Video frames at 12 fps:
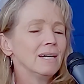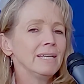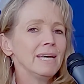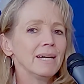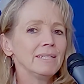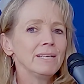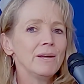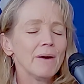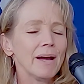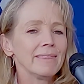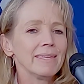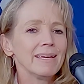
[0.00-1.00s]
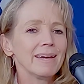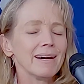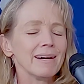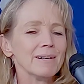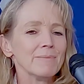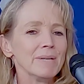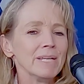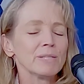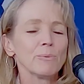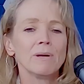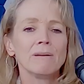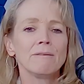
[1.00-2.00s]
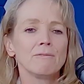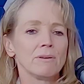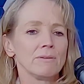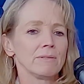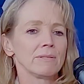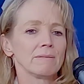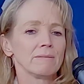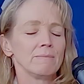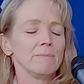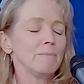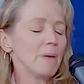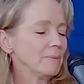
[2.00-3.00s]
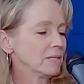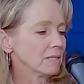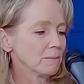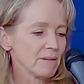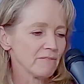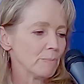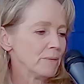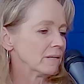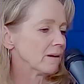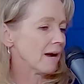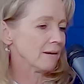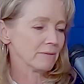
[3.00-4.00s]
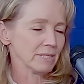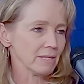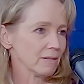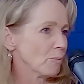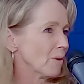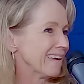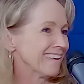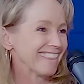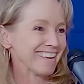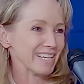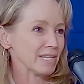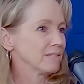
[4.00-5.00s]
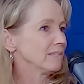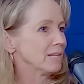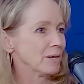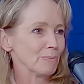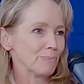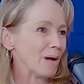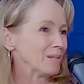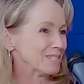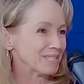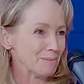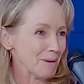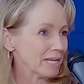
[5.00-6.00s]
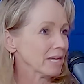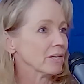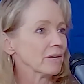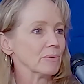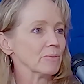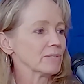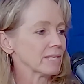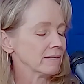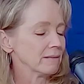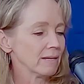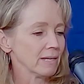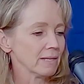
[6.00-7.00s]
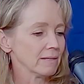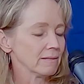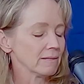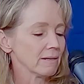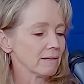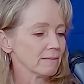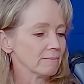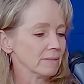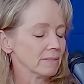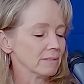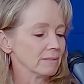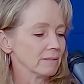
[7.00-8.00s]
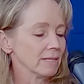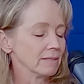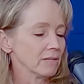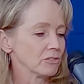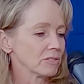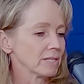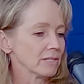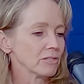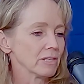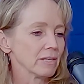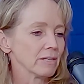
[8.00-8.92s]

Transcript: Yeah, I think it's one of those, maybe a little bit of a bitter irony in the way that policy making goes and legislation